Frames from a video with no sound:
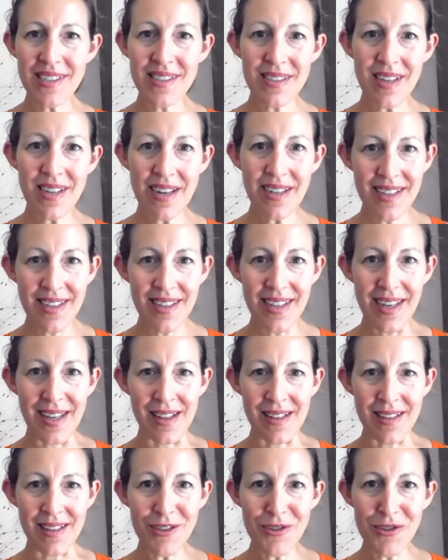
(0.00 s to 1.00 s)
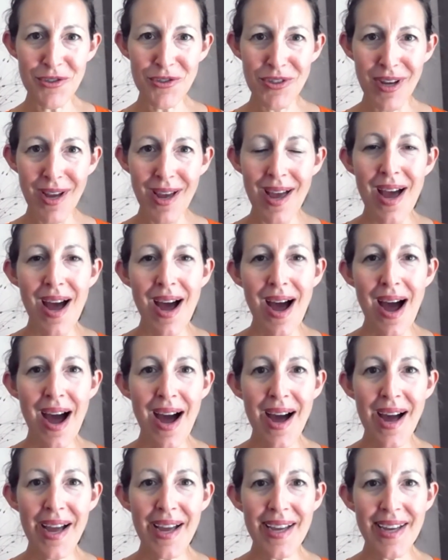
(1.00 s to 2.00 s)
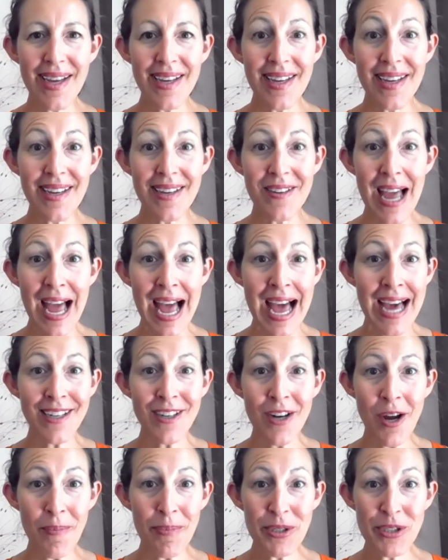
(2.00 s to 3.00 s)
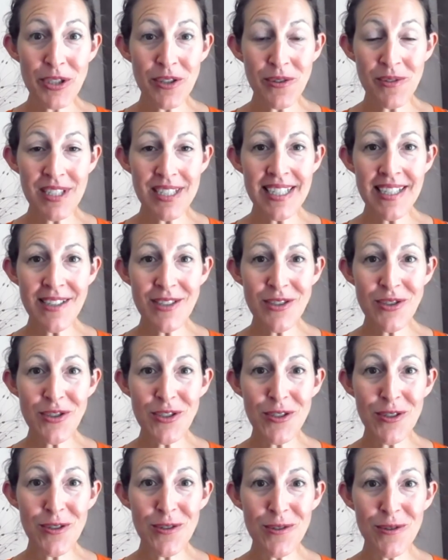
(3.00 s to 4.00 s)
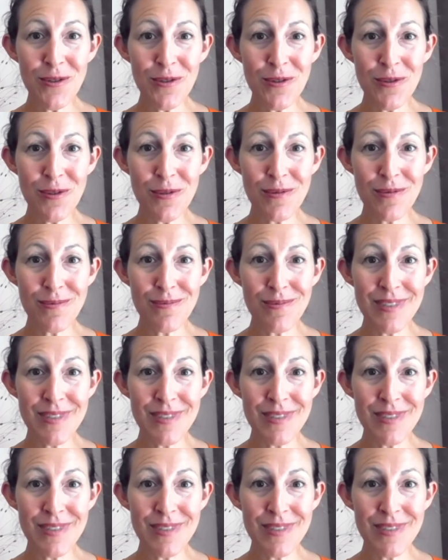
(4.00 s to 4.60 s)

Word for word: studying English, I had an opportunity to